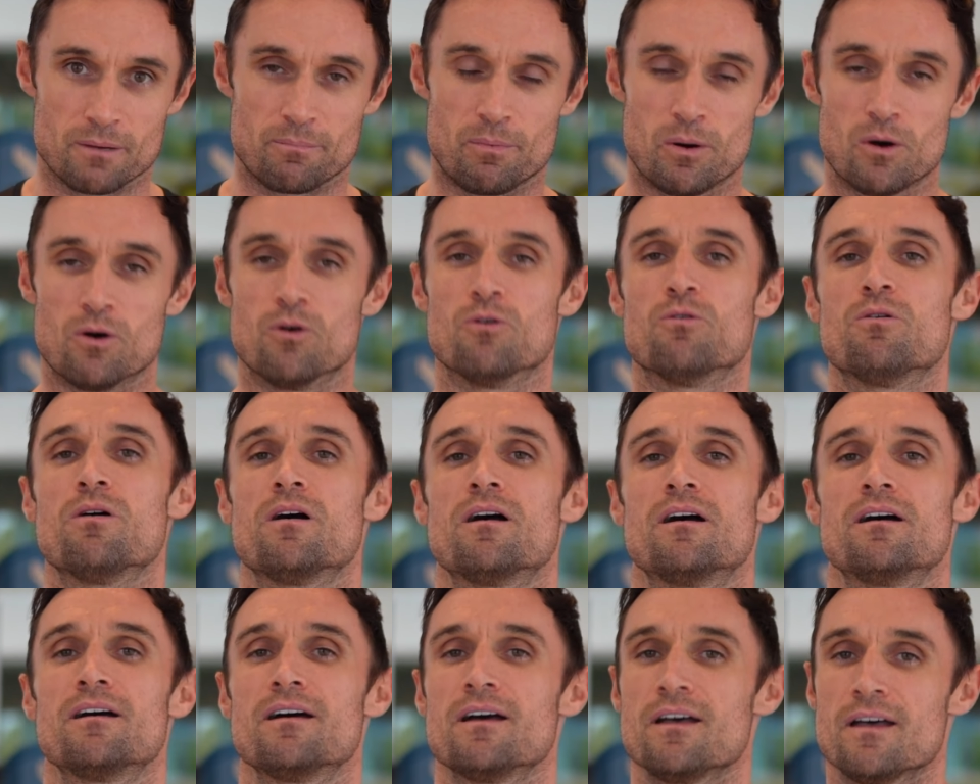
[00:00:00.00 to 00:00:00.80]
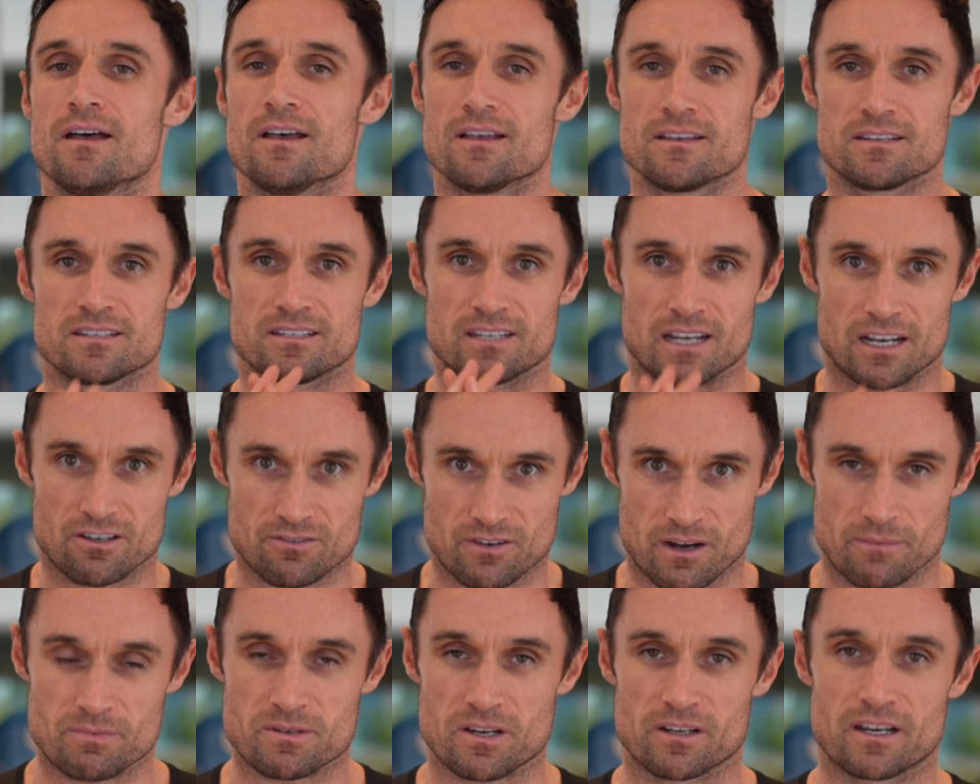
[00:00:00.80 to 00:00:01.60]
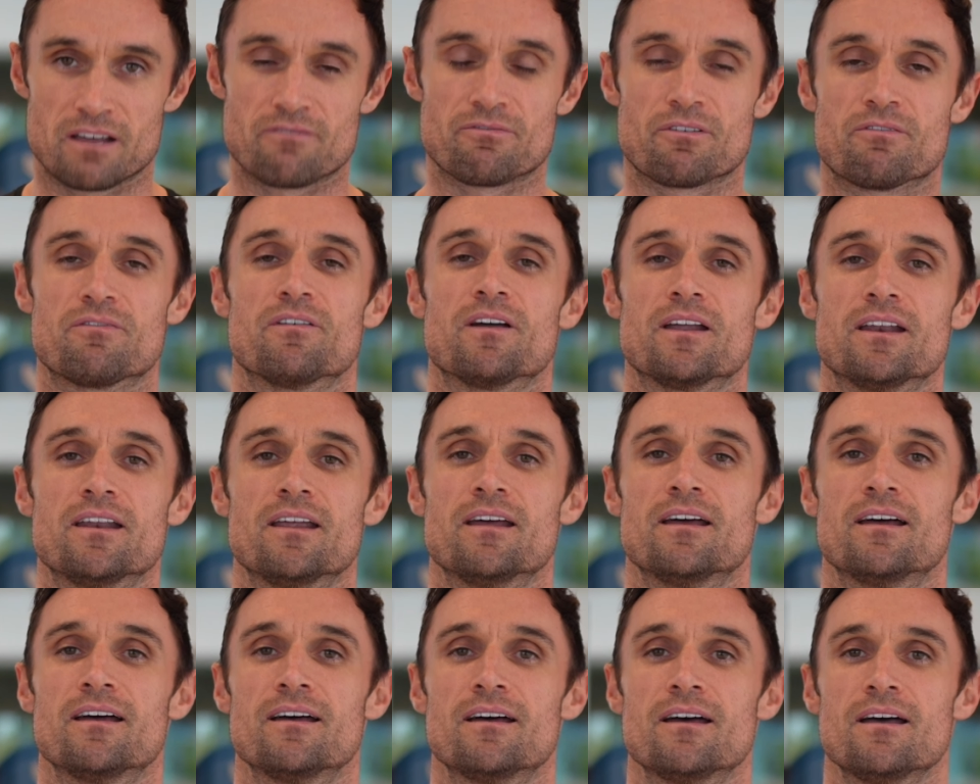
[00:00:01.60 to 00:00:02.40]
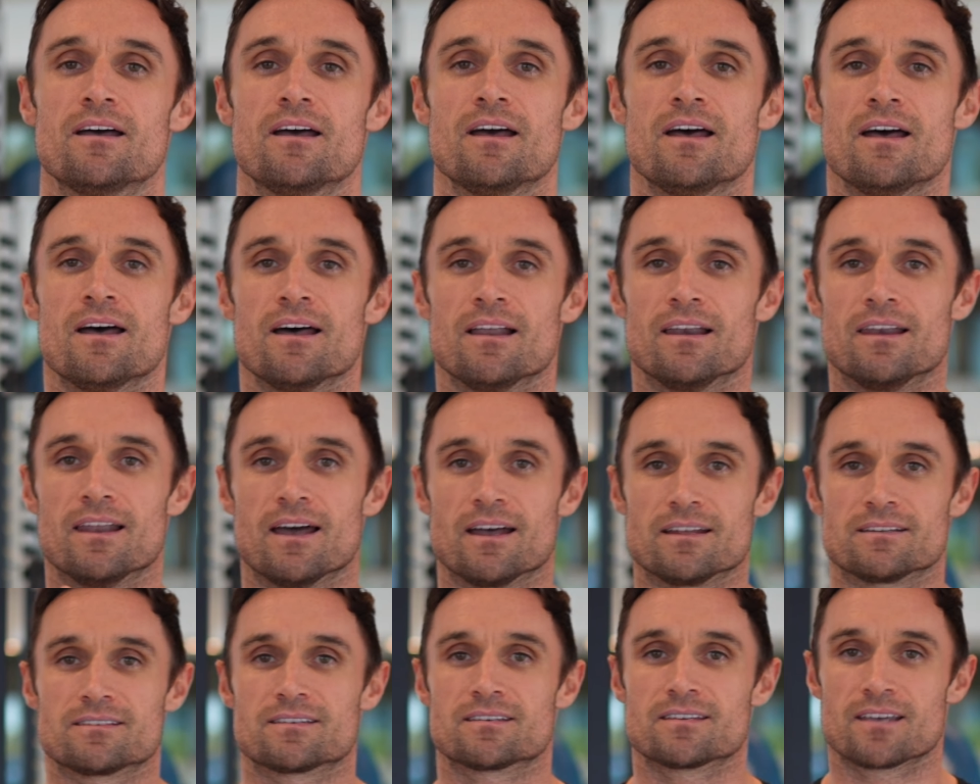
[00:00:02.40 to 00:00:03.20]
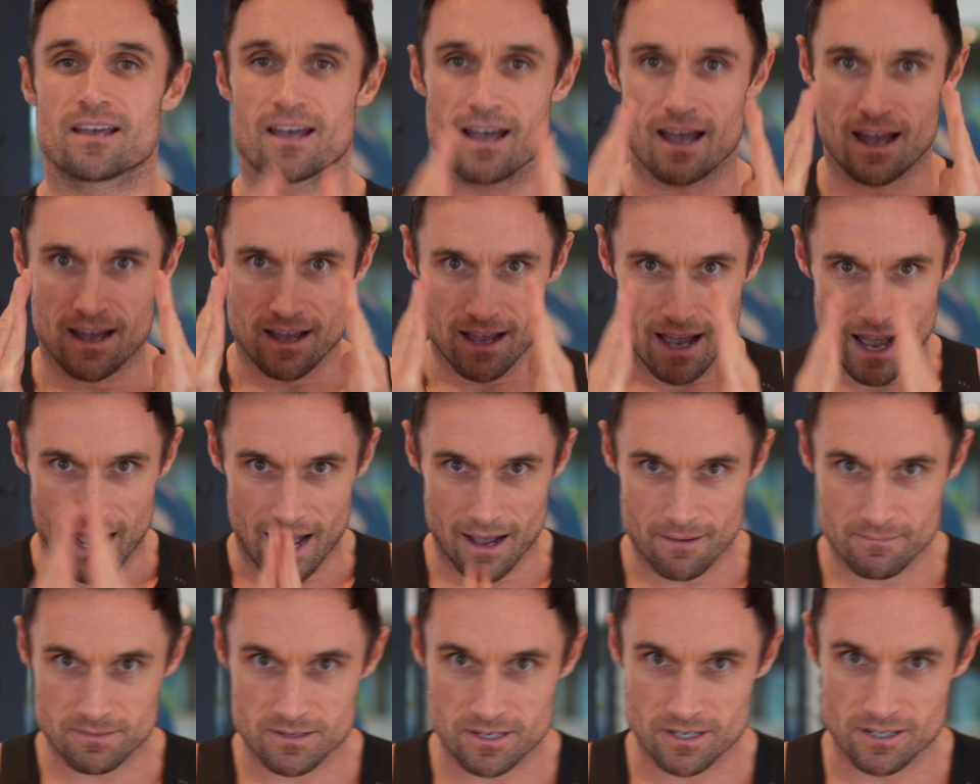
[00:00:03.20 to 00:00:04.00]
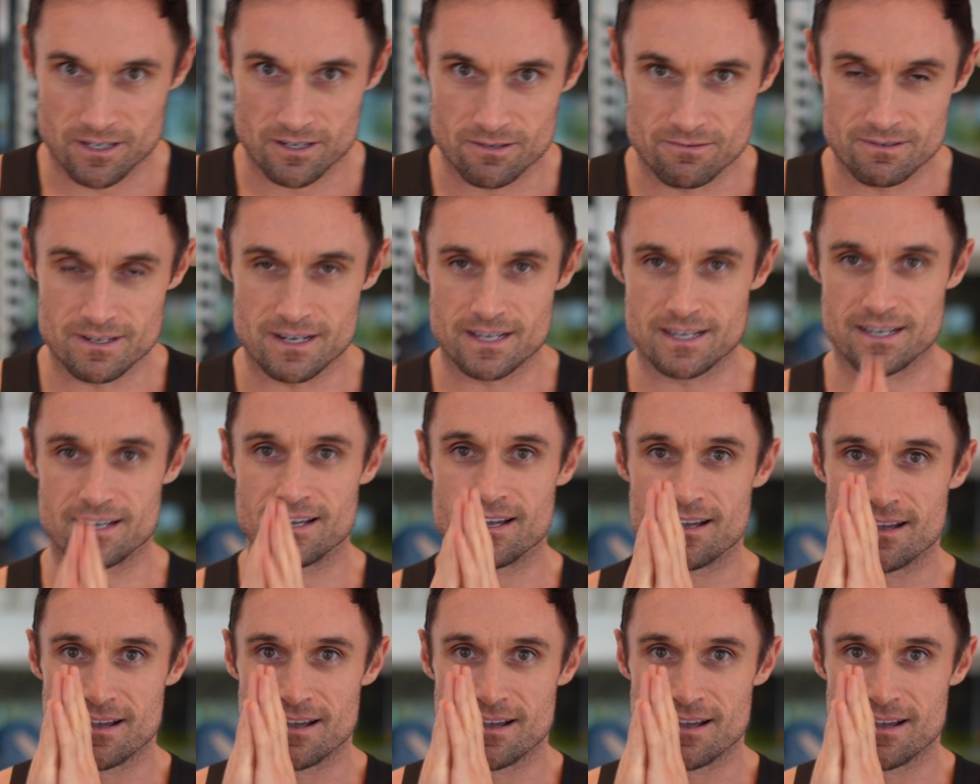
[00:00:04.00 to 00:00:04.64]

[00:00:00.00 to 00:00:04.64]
pull. 6 reps on everything. Let's absolutely